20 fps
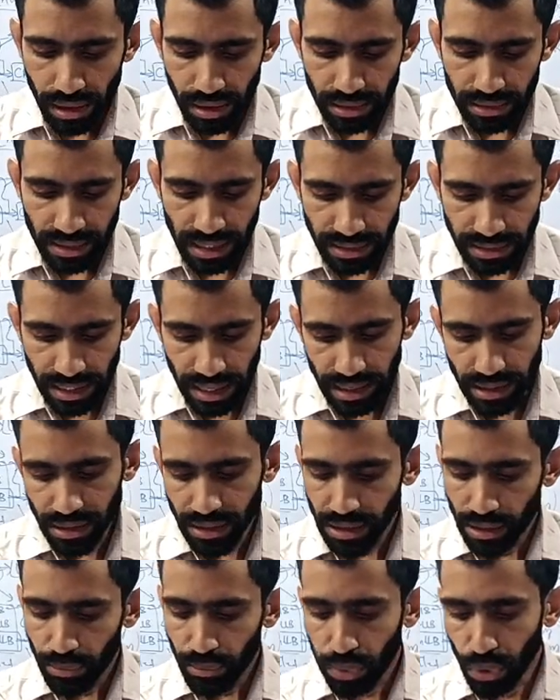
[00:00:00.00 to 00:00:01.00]
such as
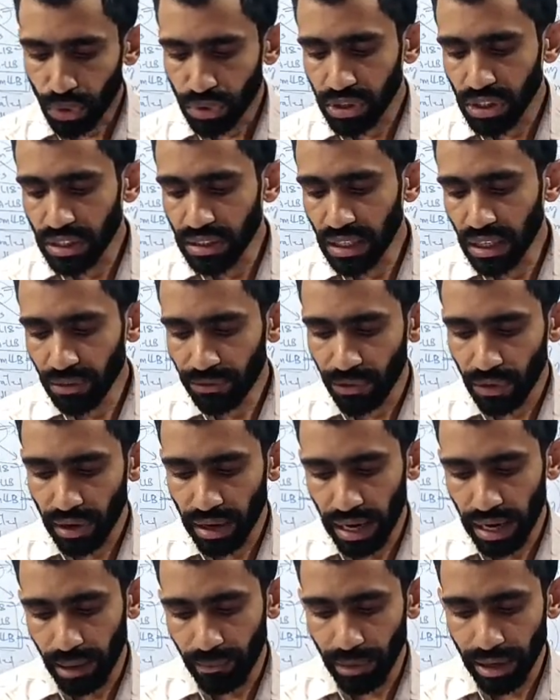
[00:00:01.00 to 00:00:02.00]
procedure for
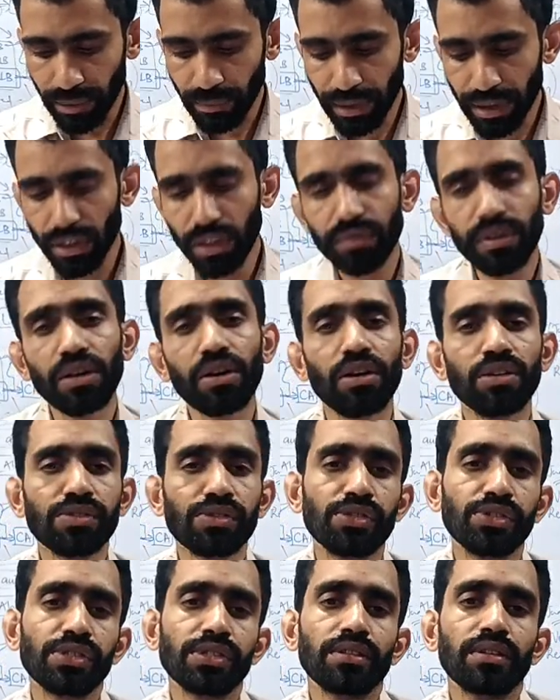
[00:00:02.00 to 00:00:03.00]
amendment of the
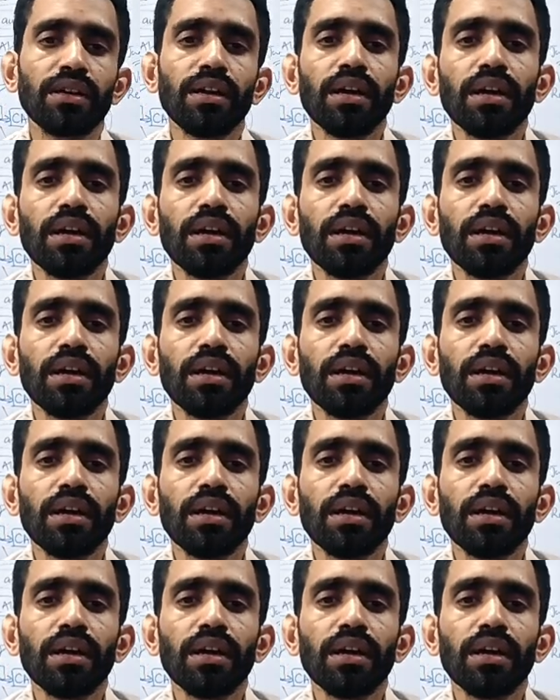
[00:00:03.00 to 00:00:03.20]
Constitution.